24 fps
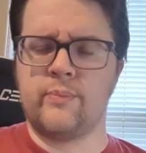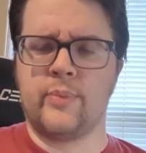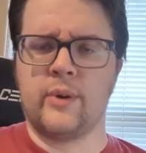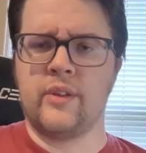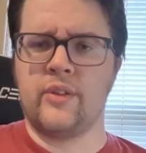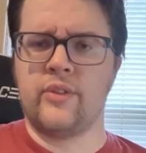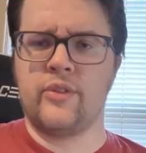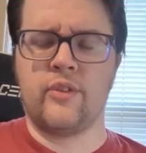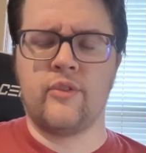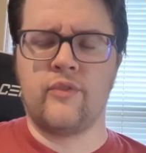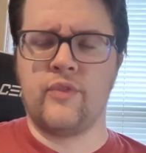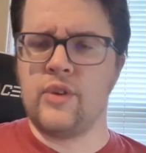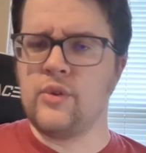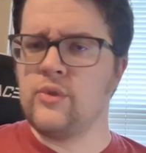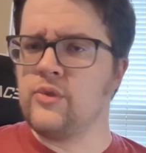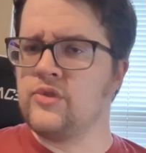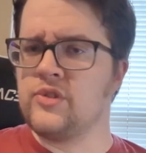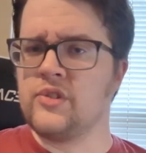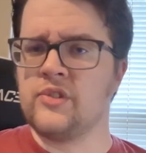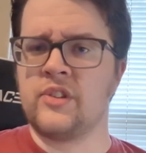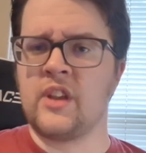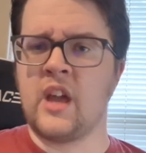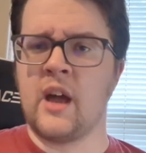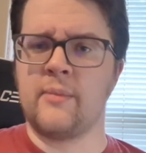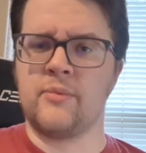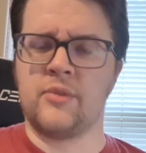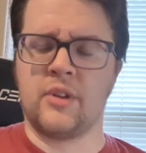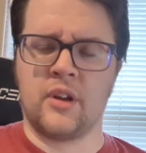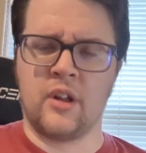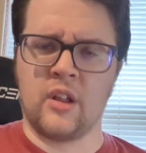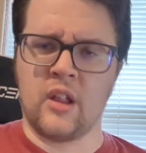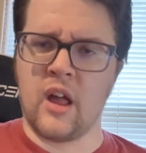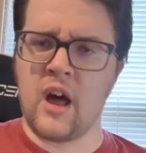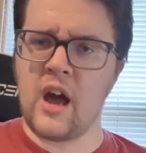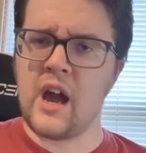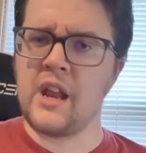but the views just kept
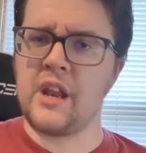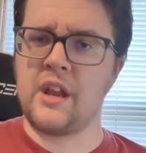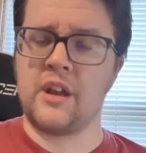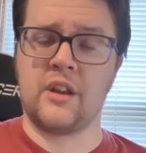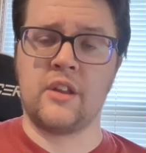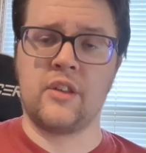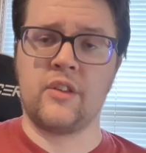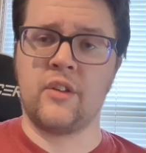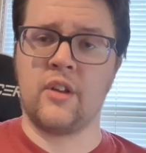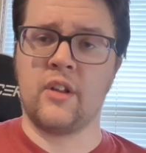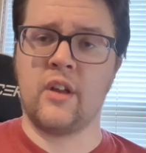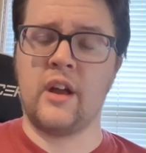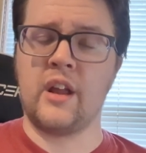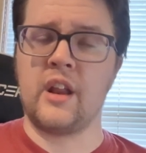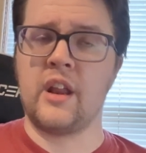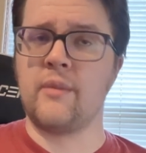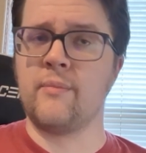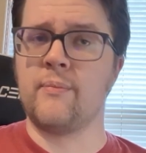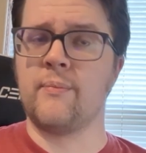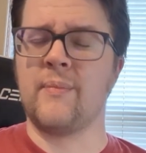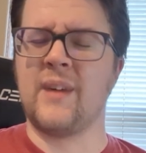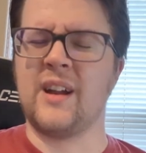declining and declining.